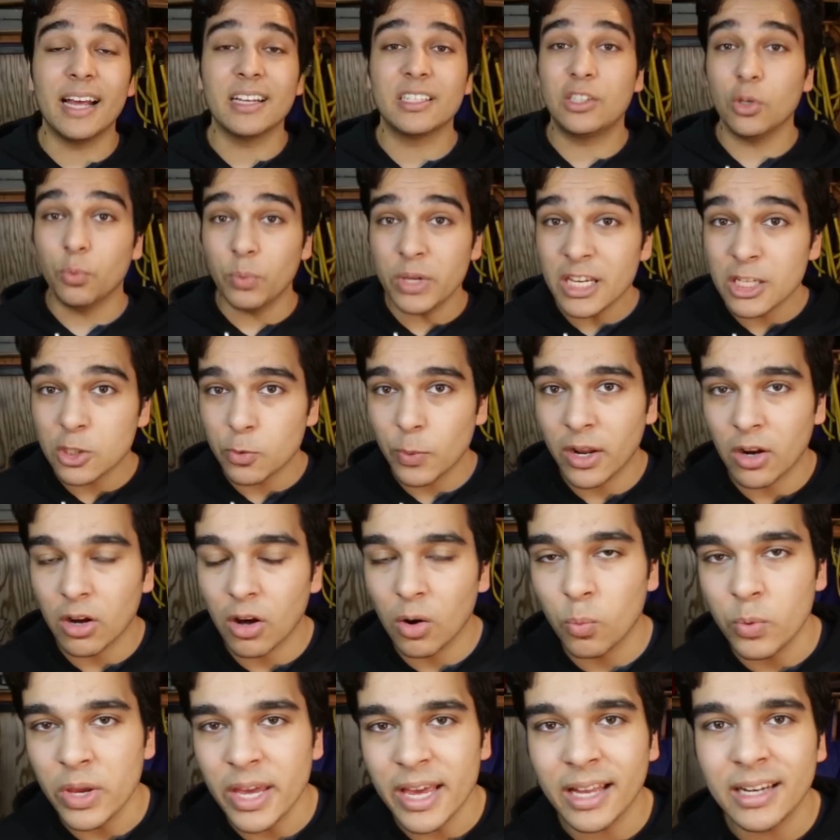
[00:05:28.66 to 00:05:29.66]
As the weeks went
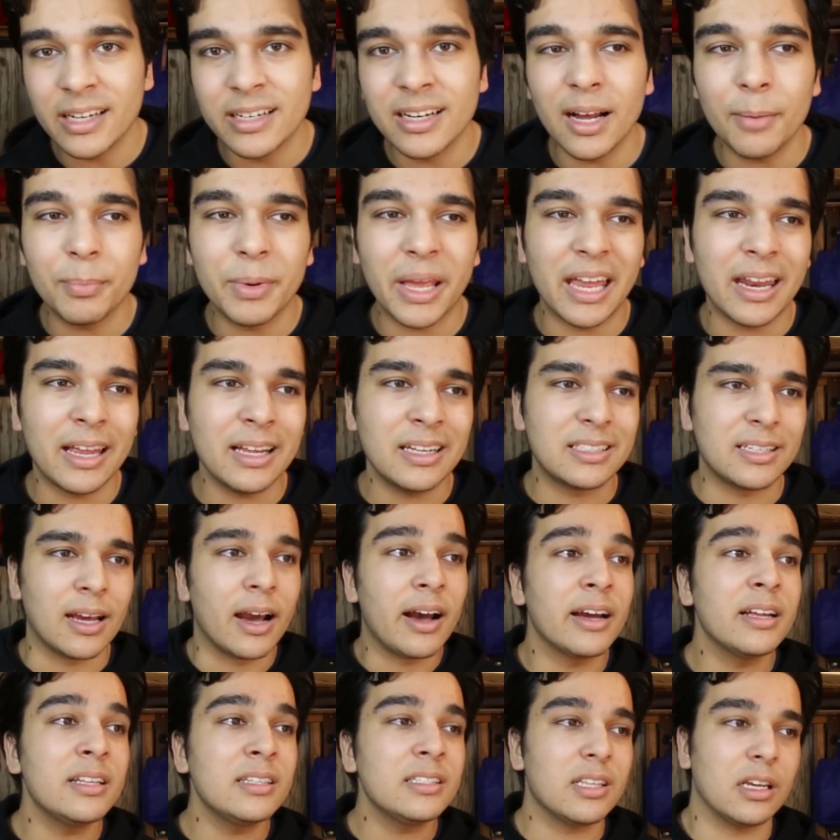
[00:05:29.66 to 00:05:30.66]
on, we ended up getting
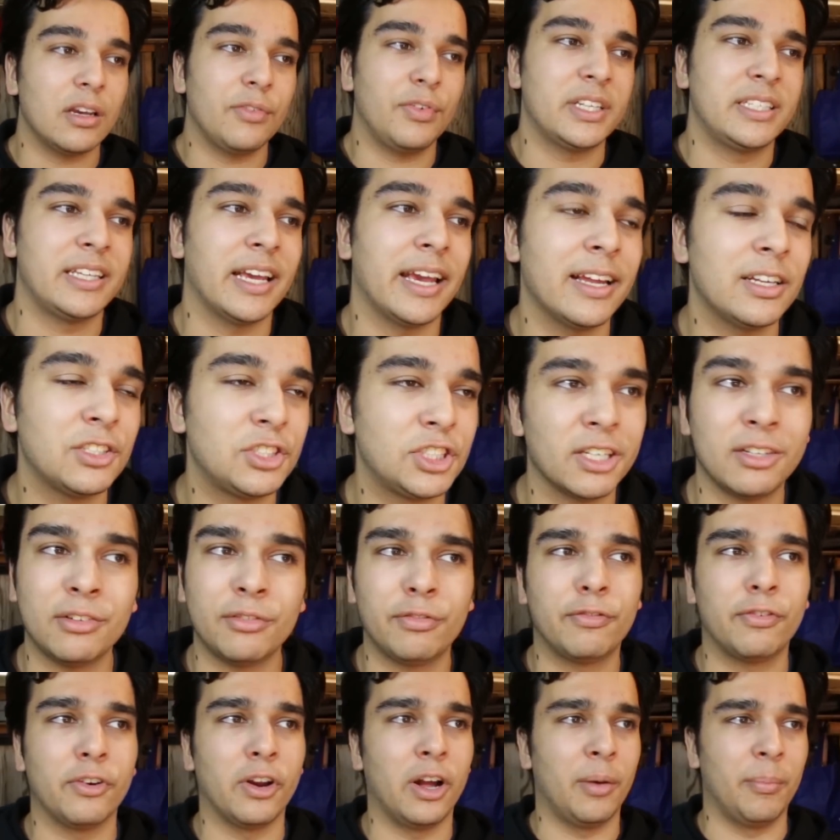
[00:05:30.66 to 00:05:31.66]
tons of
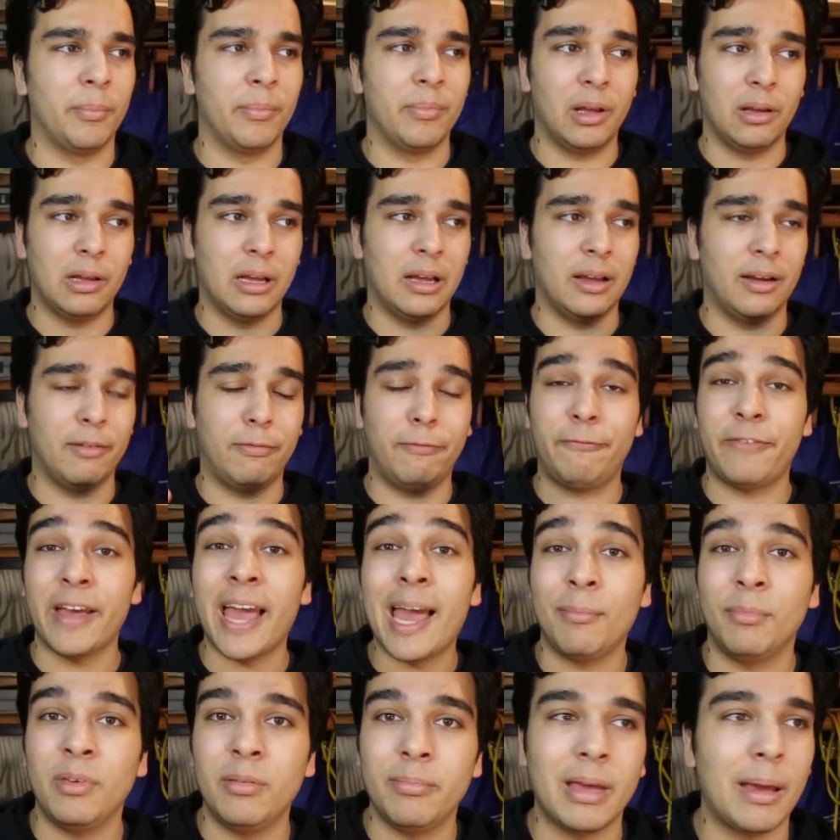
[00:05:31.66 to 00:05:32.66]
attention from uh,
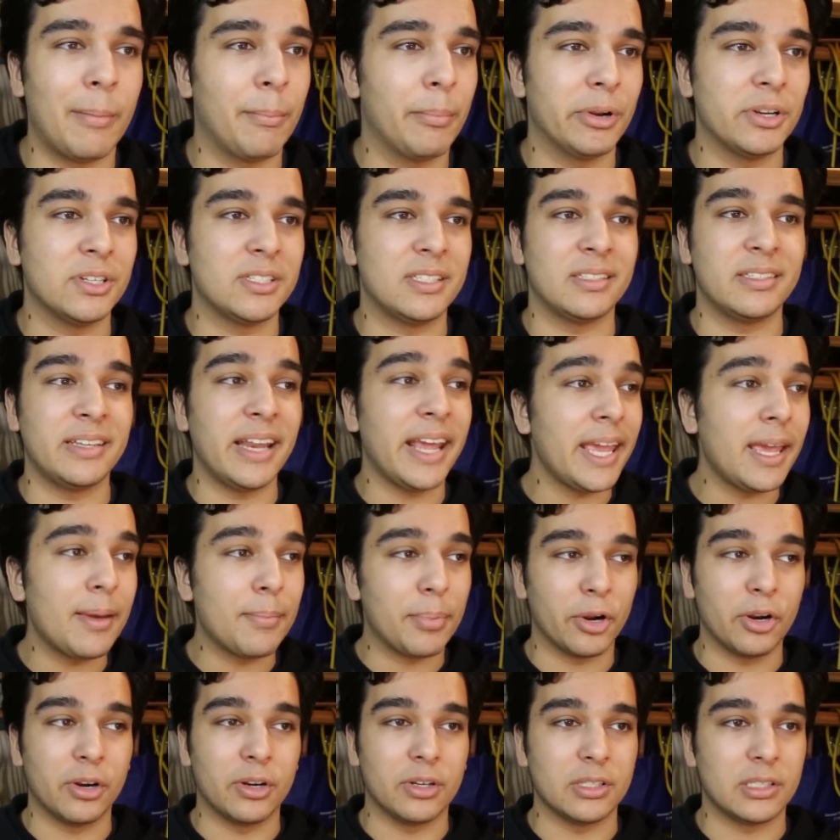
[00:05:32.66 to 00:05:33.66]
family members,
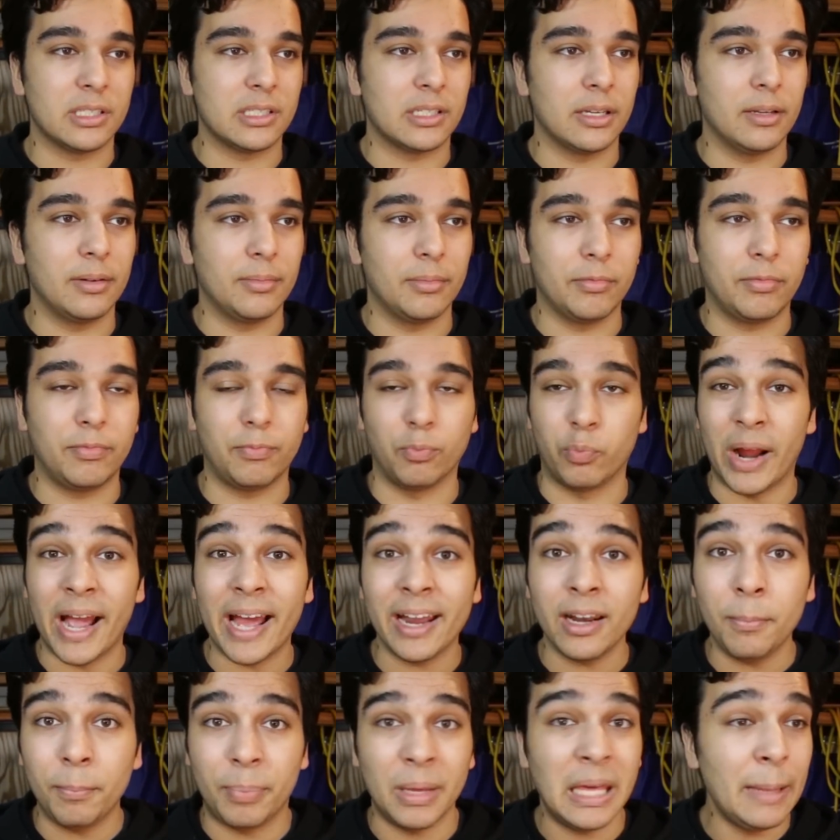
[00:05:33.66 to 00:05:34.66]
neighbors,
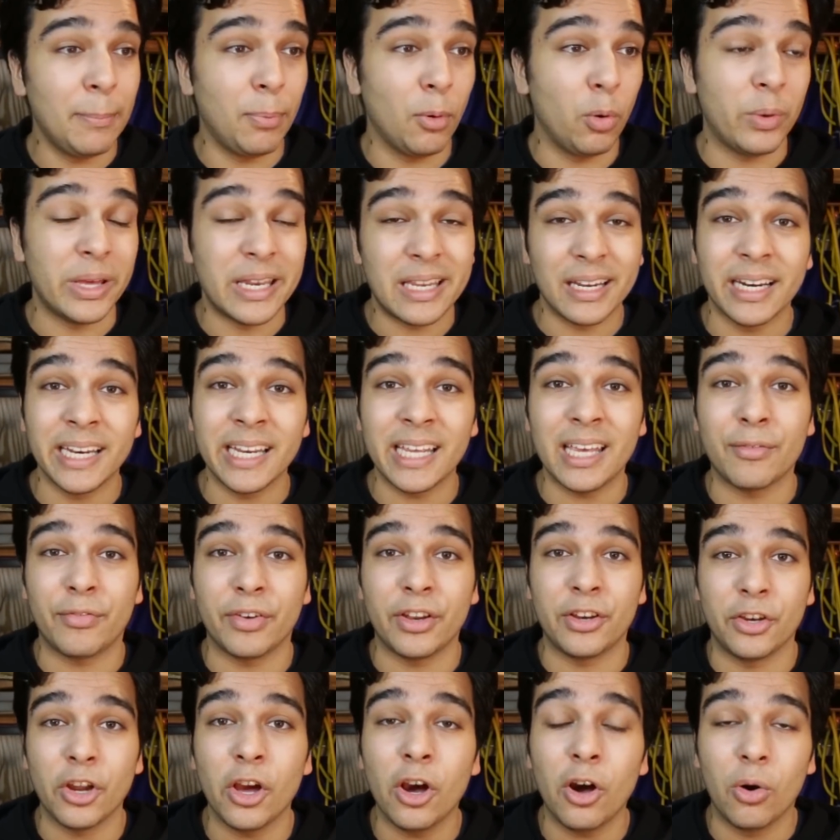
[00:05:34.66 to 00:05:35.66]
random people we didn't
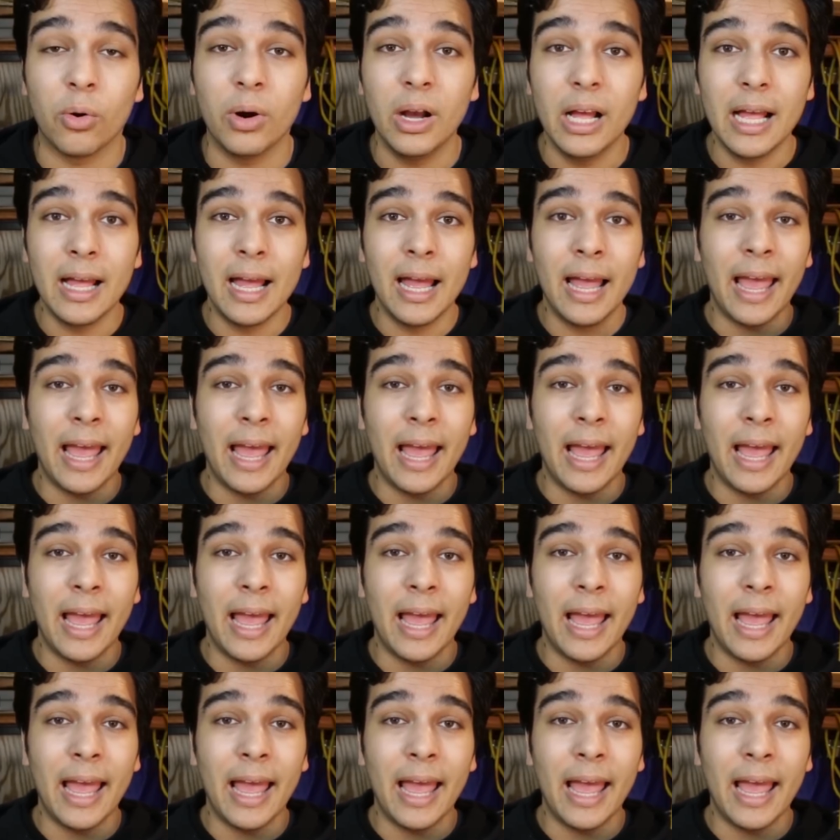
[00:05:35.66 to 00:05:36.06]
even know.